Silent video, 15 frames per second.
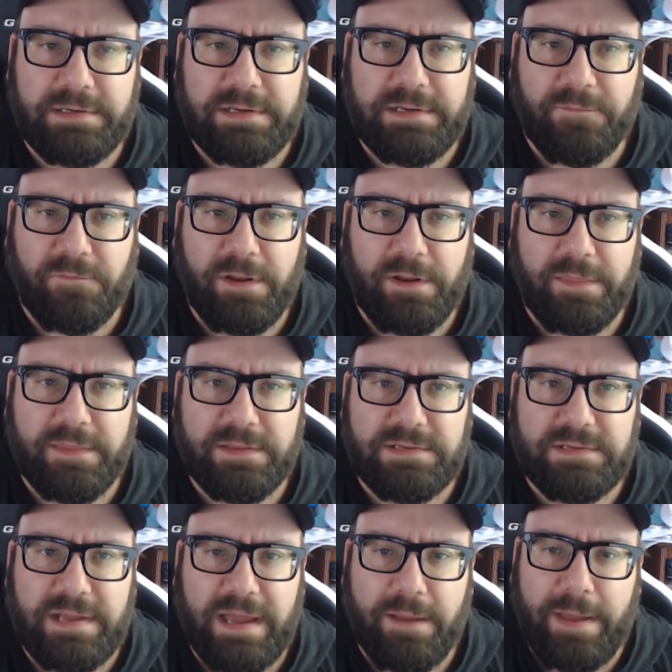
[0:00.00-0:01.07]
different
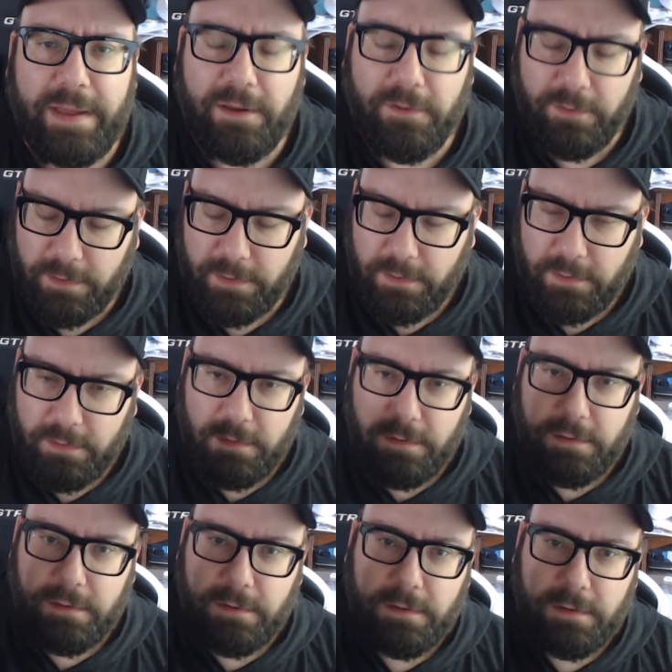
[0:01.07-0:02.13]
this time out.
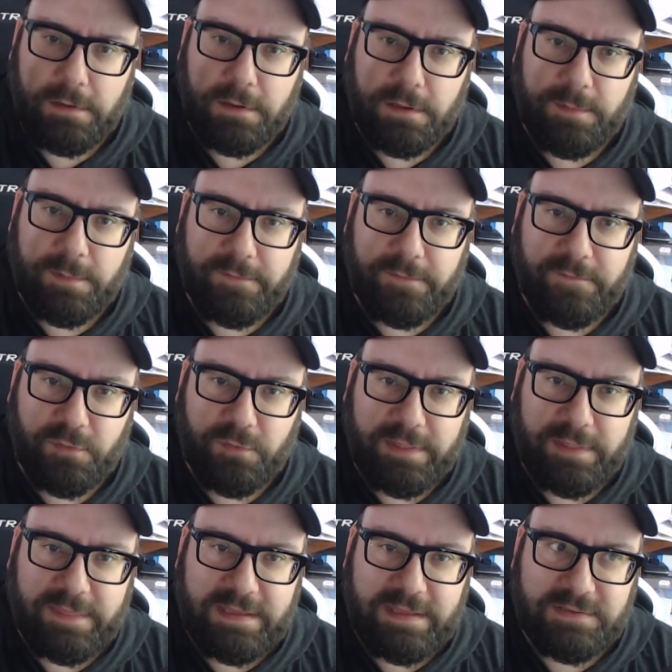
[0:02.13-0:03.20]
Going to be
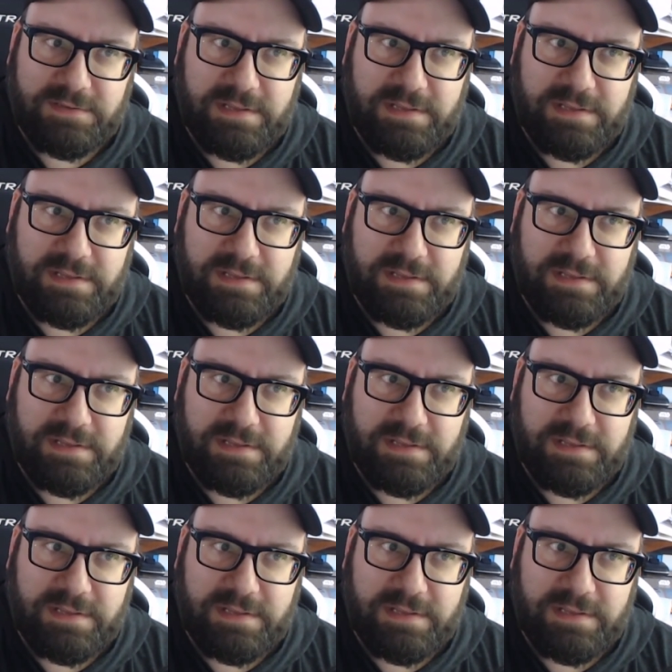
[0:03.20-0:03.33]
reviewing these.